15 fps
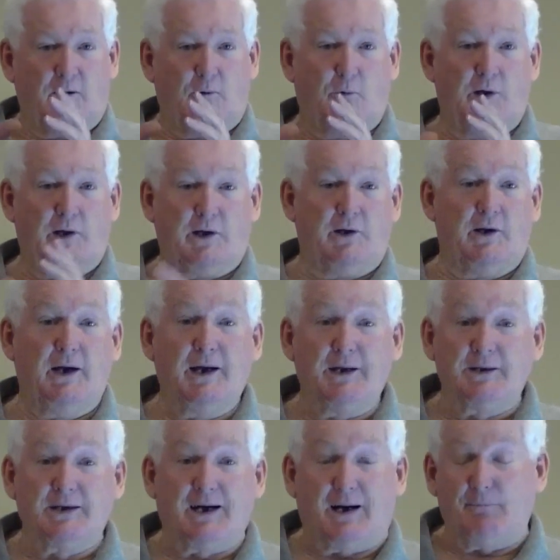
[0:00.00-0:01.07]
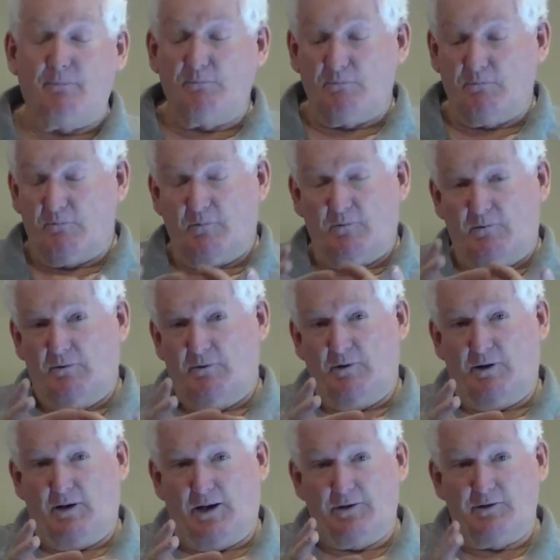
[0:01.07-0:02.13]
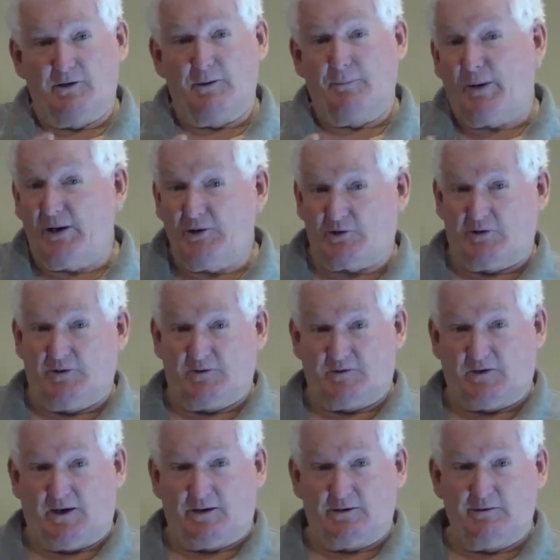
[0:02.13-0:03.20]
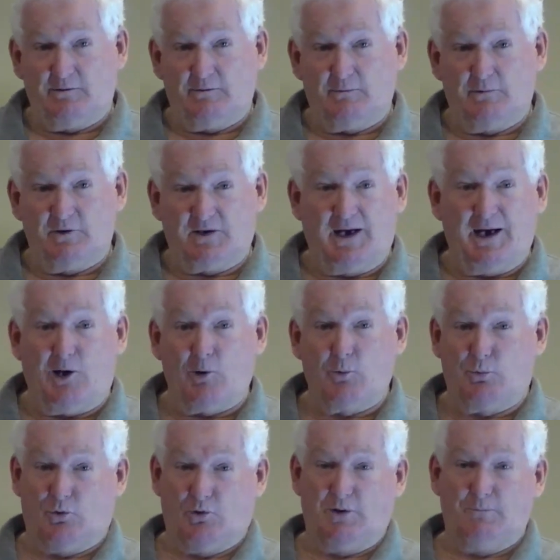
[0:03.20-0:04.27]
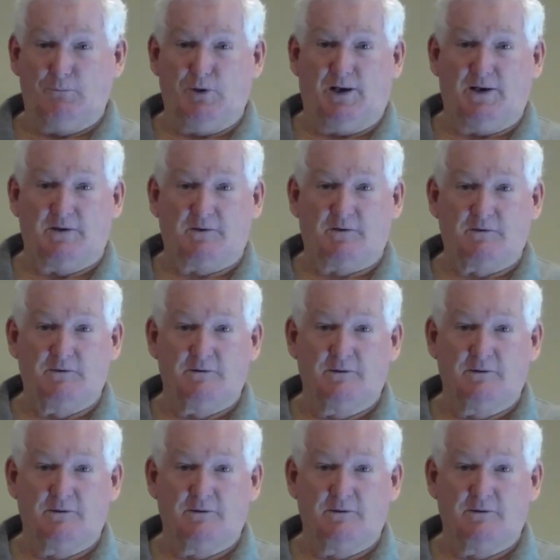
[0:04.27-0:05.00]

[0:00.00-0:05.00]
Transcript: we're going to end up under the Patriots Act, which Howard put in place.